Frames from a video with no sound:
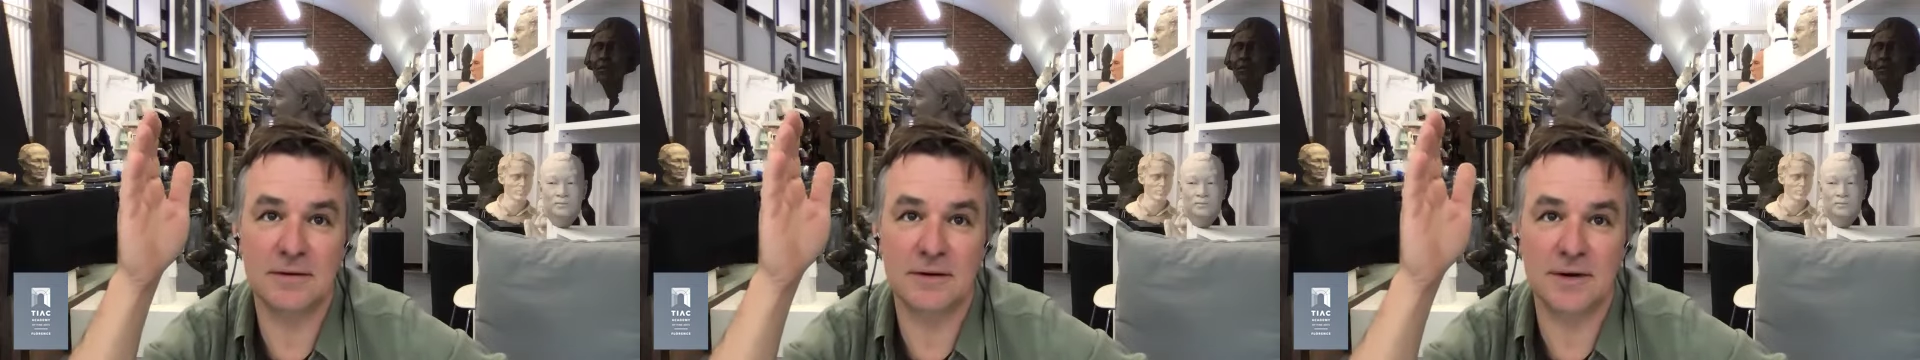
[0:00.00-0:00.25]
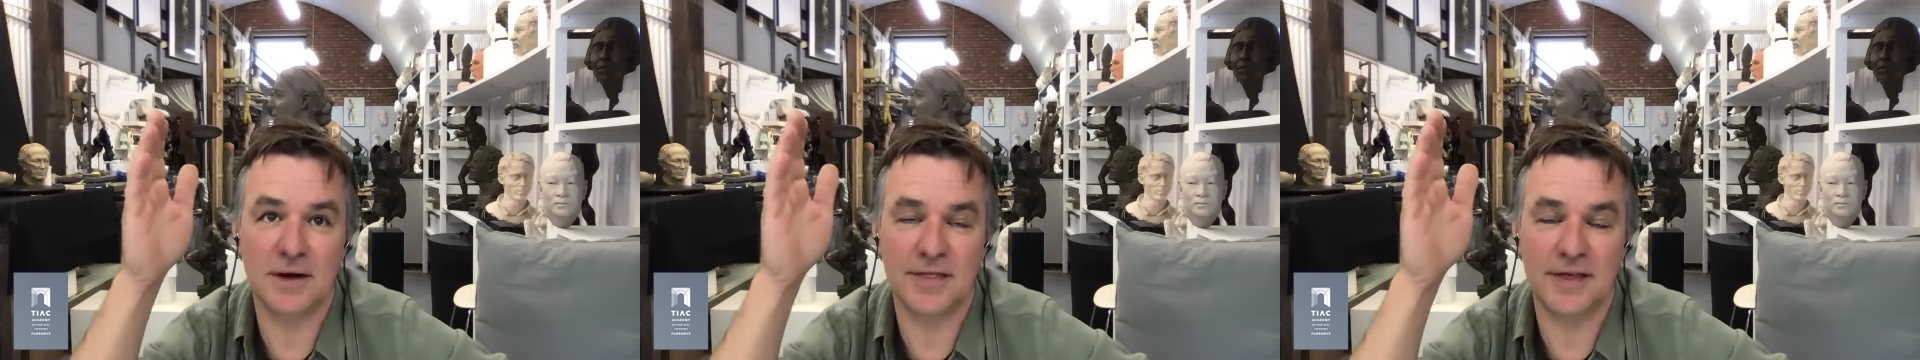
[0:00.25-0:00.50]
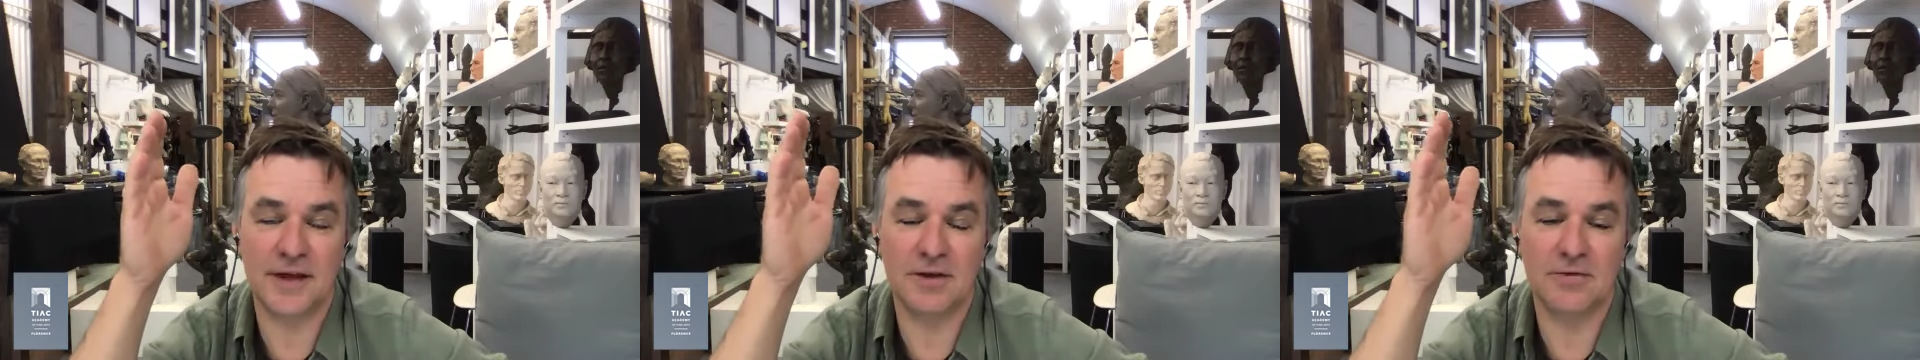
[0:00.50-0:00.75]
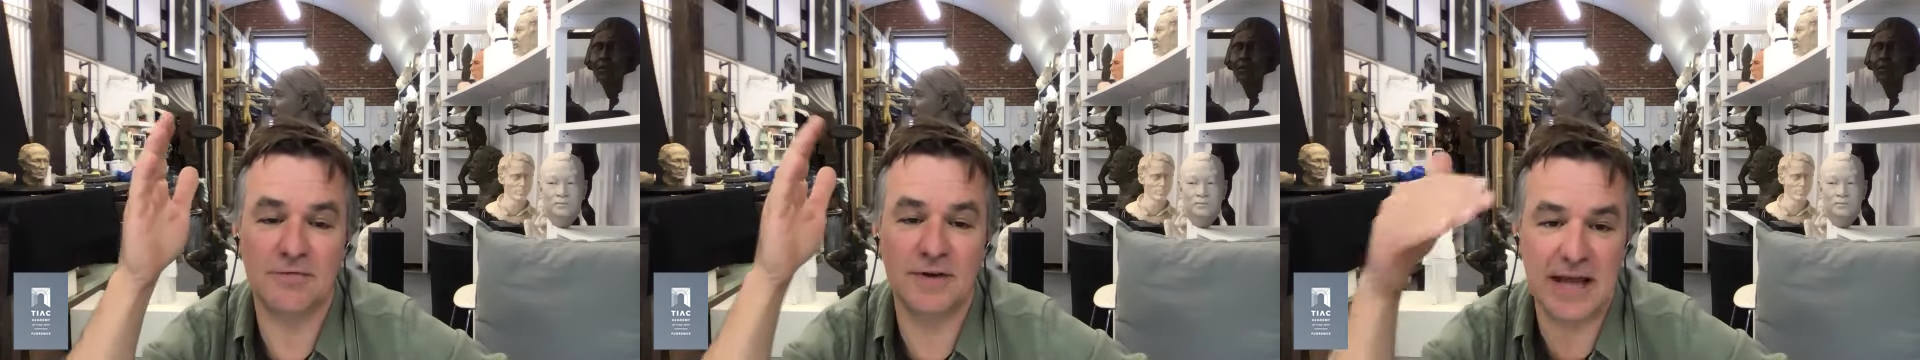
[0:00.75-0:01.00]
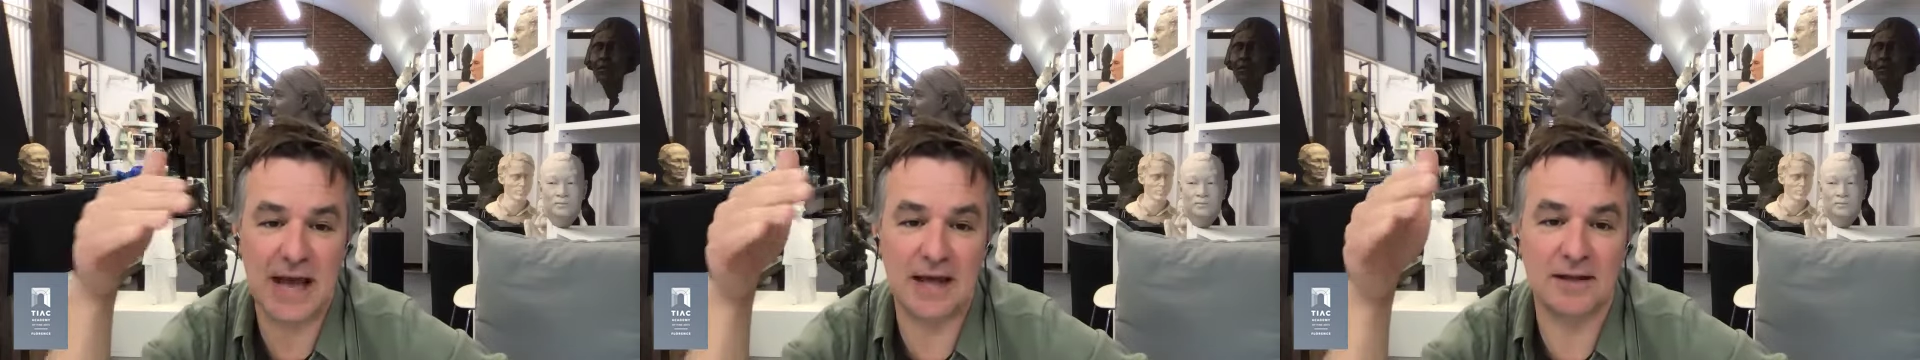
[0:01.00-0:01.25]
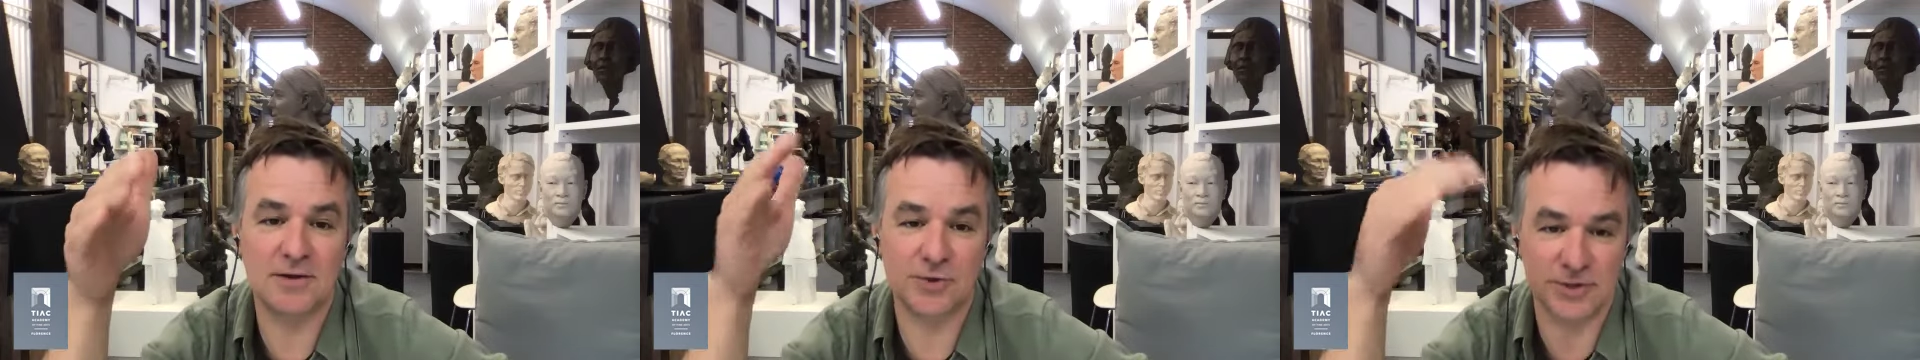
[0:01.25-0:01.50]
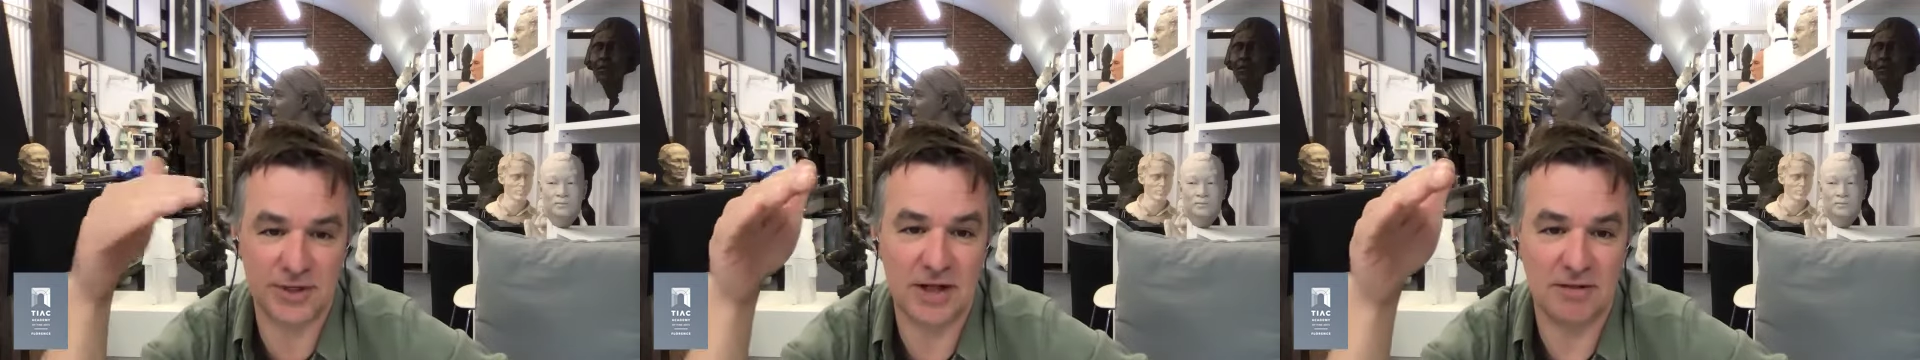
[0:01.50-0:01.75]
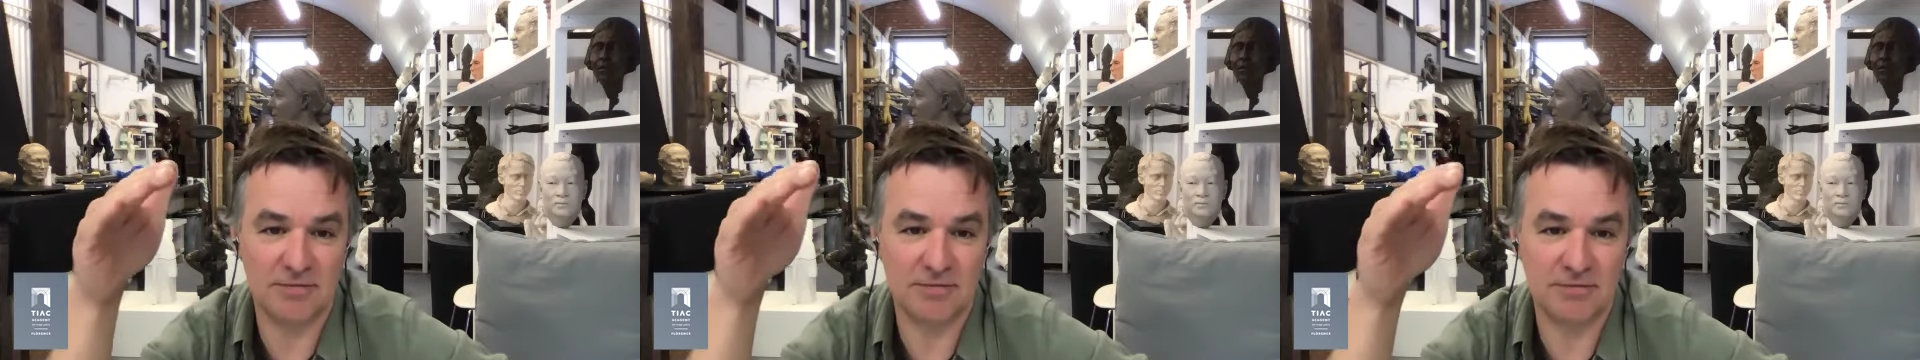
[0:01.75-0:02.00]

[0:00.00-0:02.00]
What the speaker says: I think you forget yourself.